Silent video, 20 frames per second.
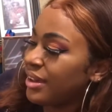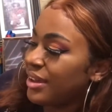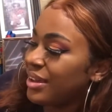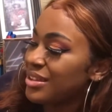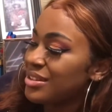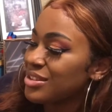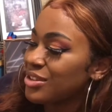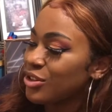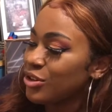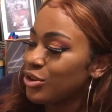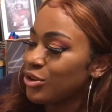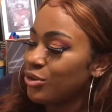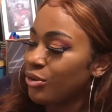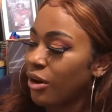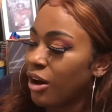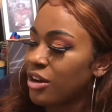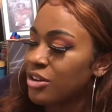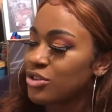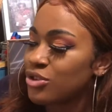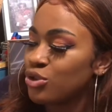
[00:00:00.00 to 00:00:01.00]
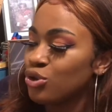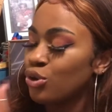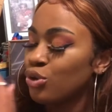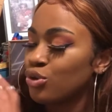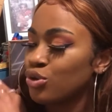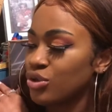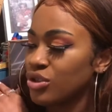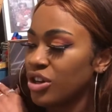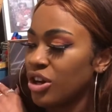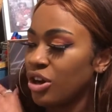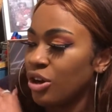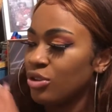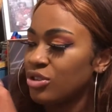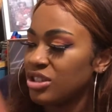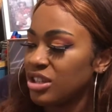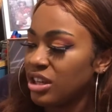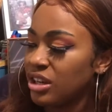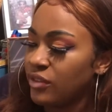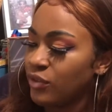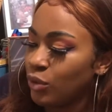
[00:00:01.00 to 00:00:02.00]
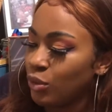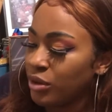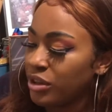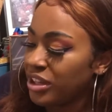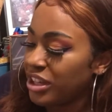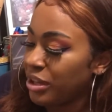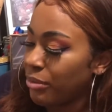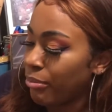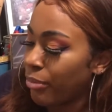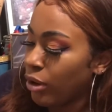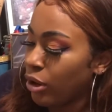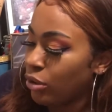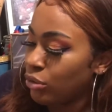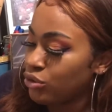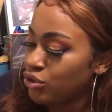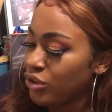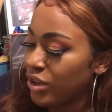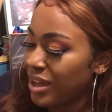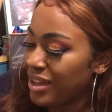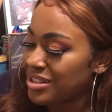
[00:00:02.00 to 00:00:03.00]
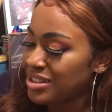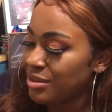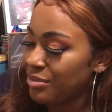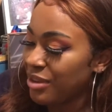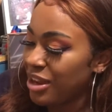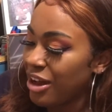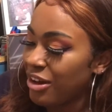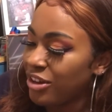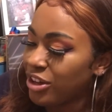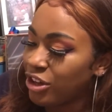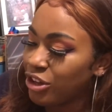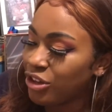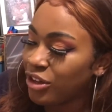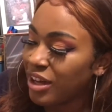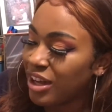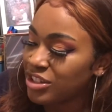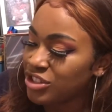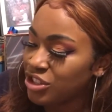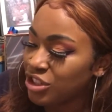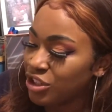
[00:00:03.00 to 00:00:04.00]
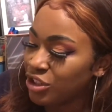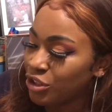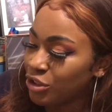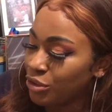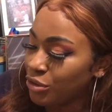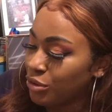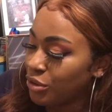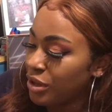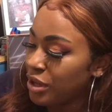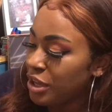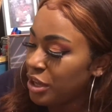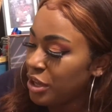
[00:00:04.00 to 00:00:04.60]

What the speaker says: it's cool, all the neutral tones. And then if you want to get bold, you got some down here. You got your little